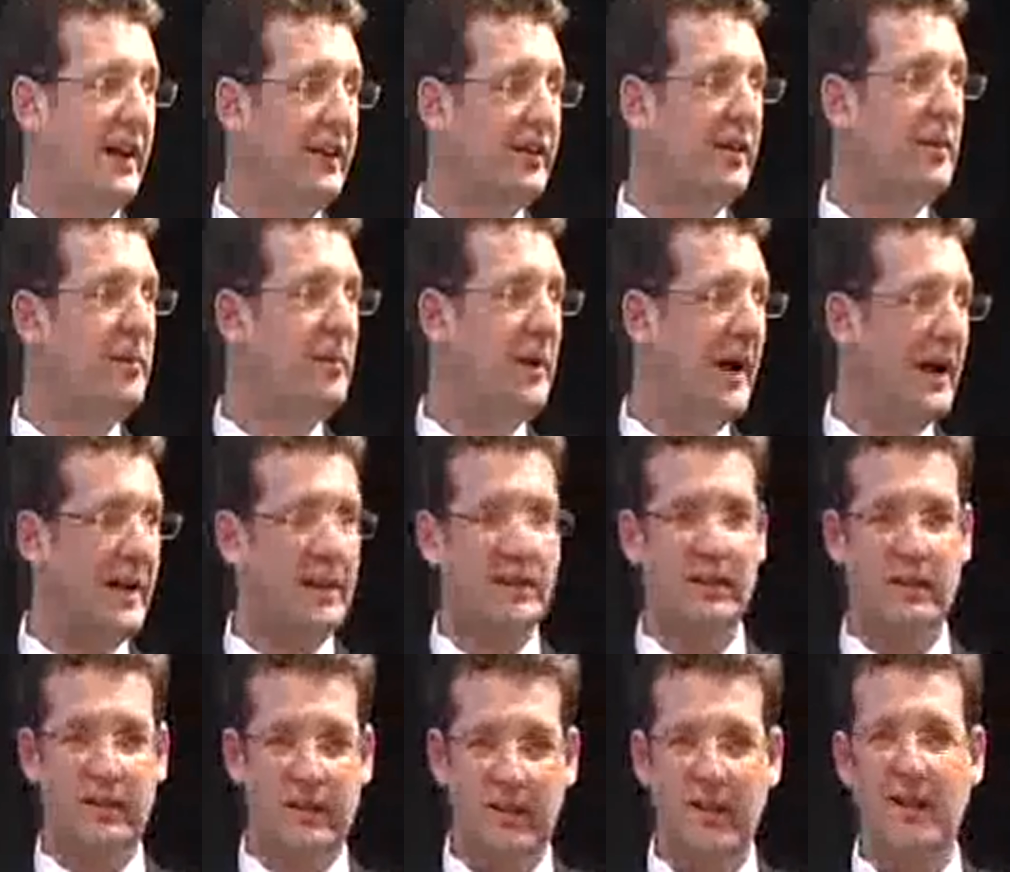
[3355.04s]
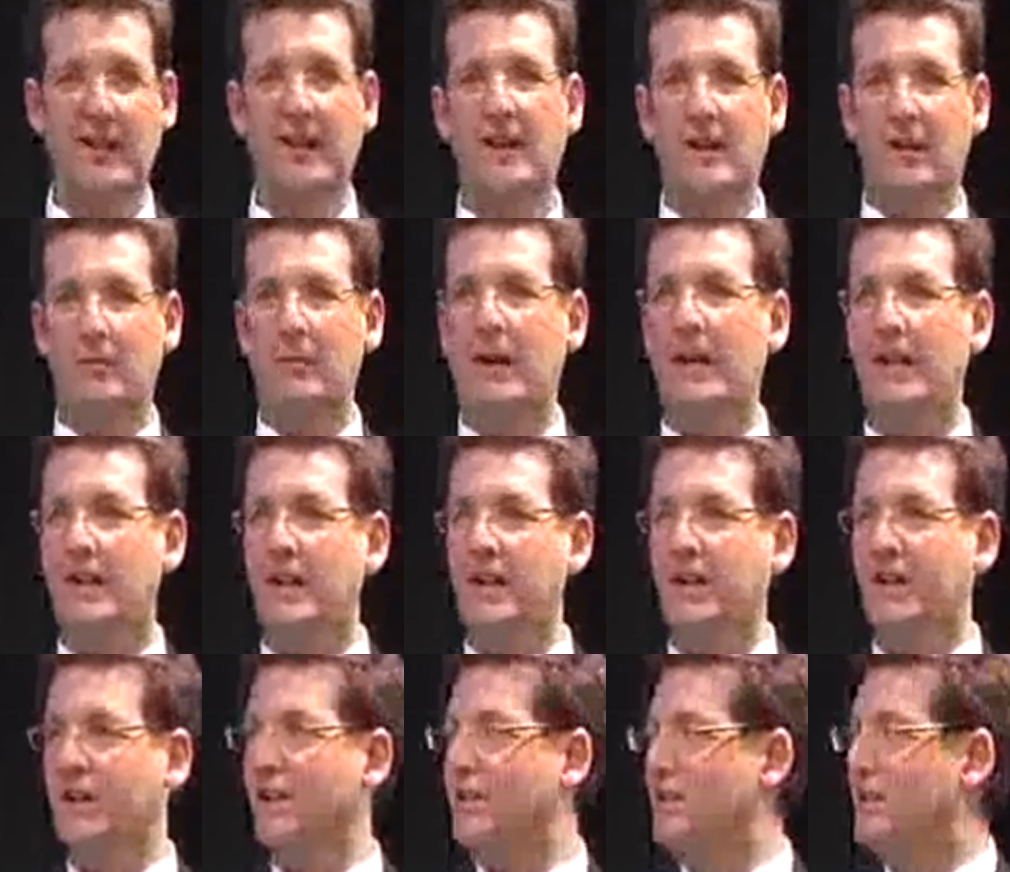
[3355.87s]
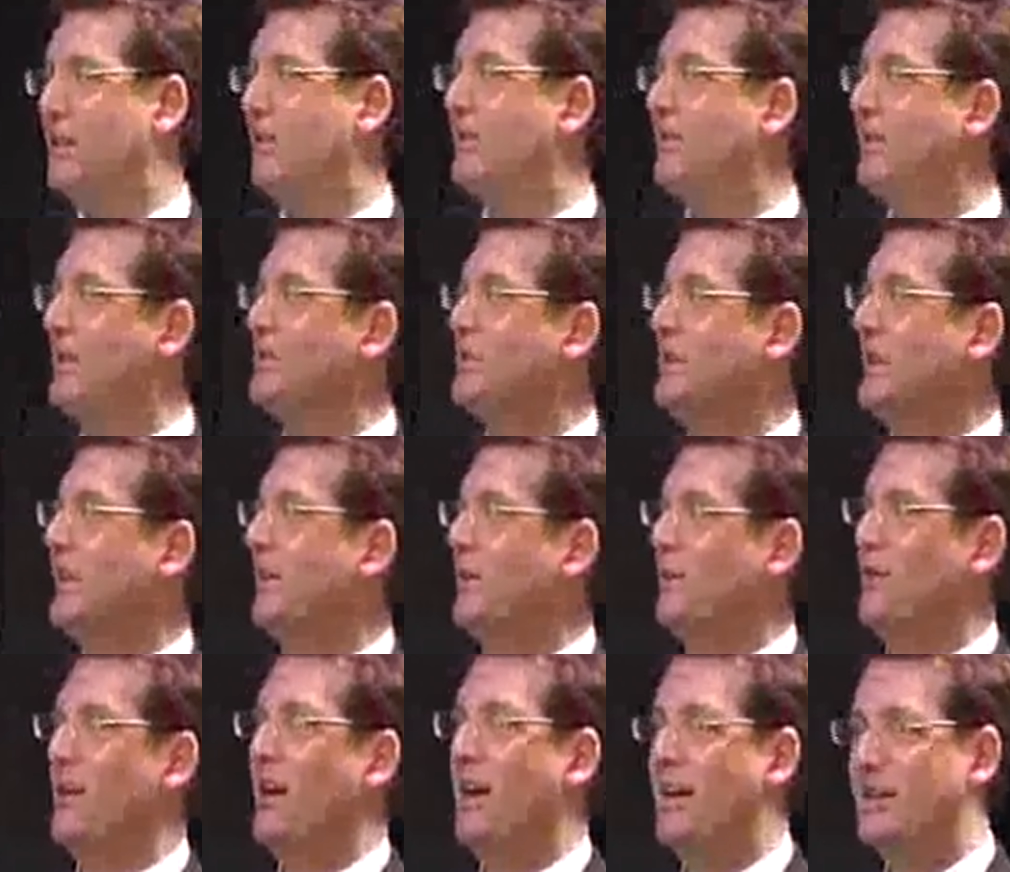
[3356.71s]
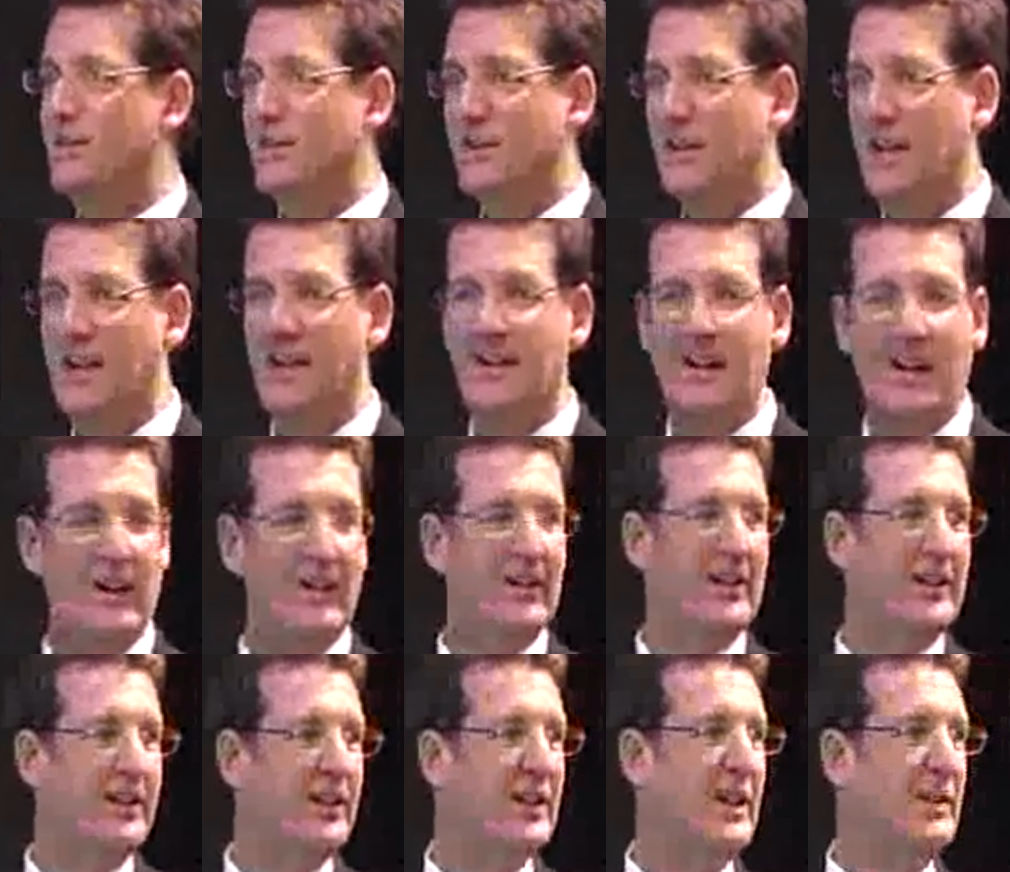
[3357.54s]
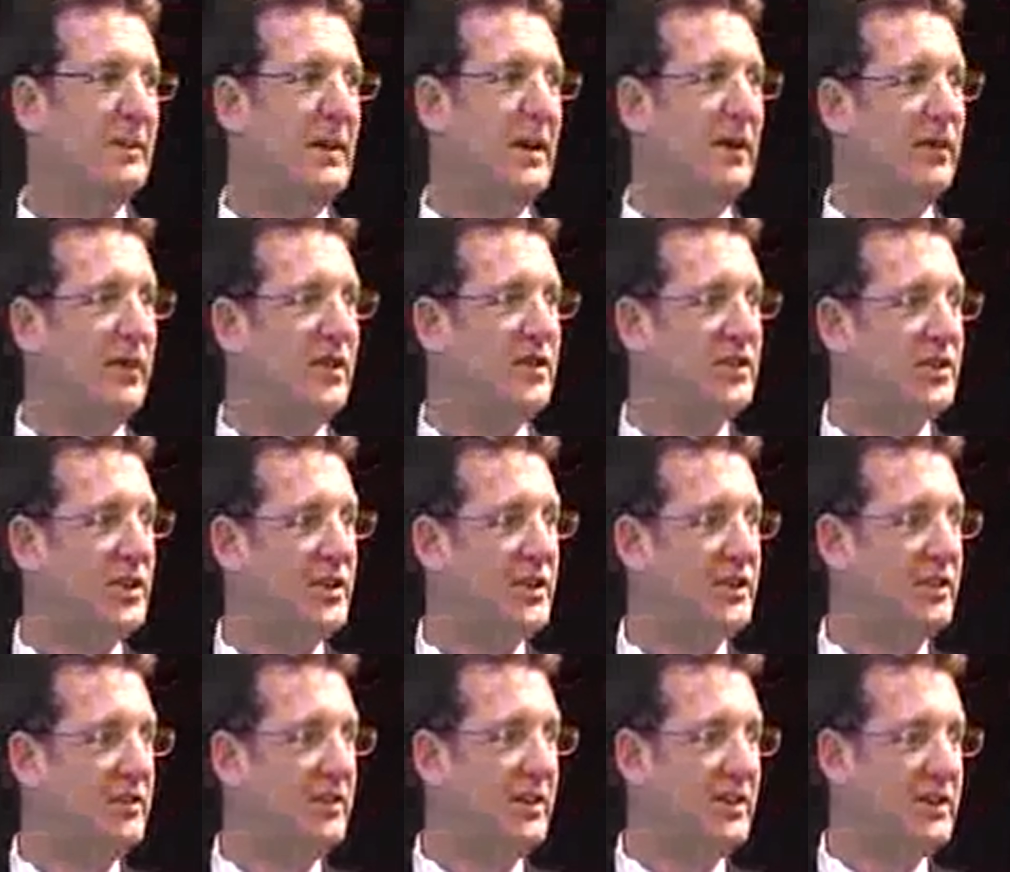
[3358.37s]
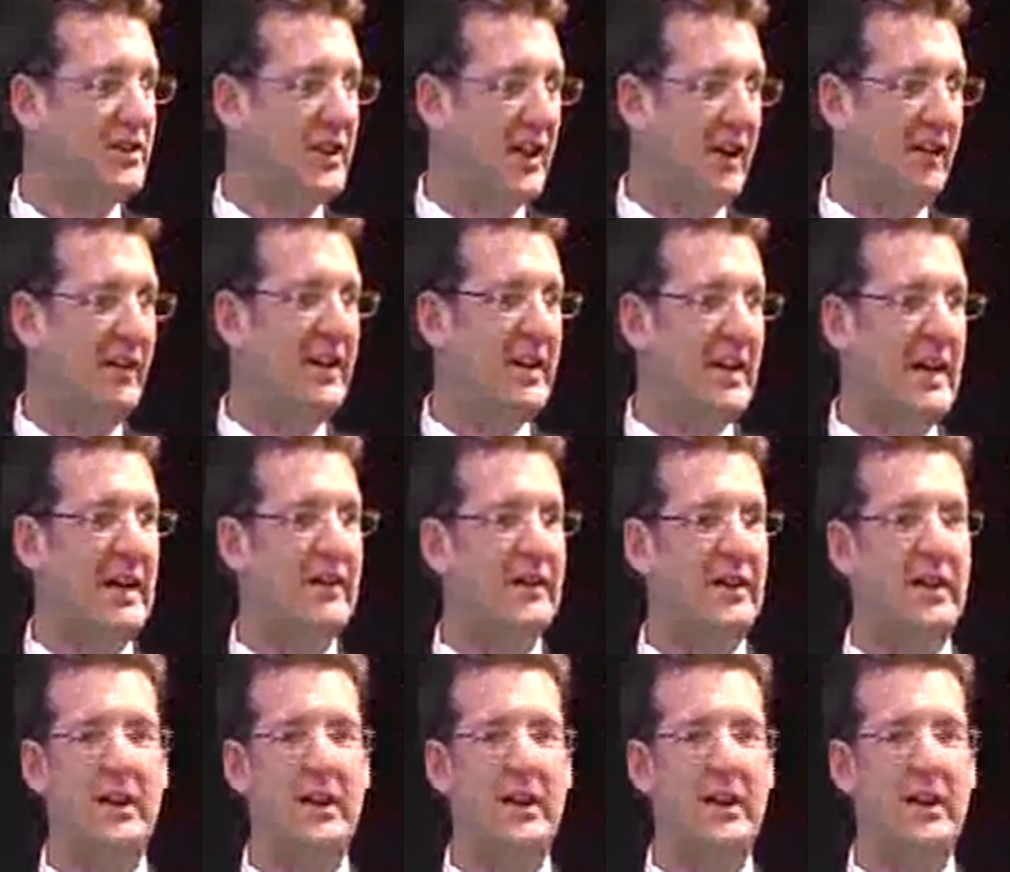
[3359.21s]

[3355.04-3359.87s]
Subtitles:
having a higher impact and making it easier for us to get grants in our area and keep our research careers